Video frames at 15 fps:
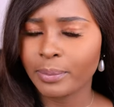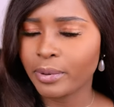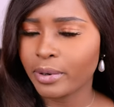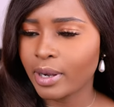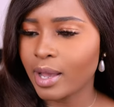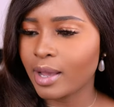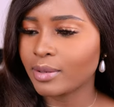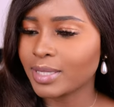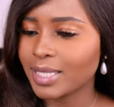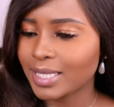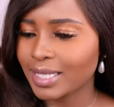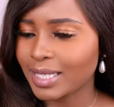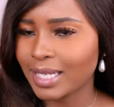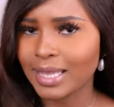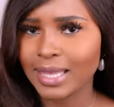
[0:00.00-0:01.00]

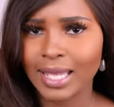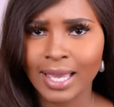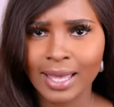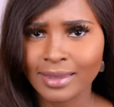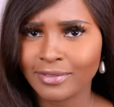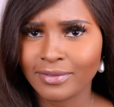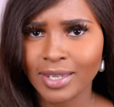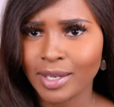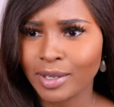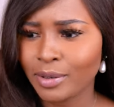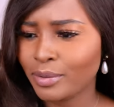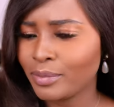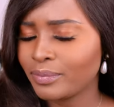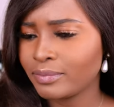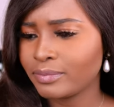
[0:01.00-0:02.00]
pronounced it in the other
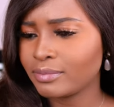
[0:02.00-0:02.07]
video.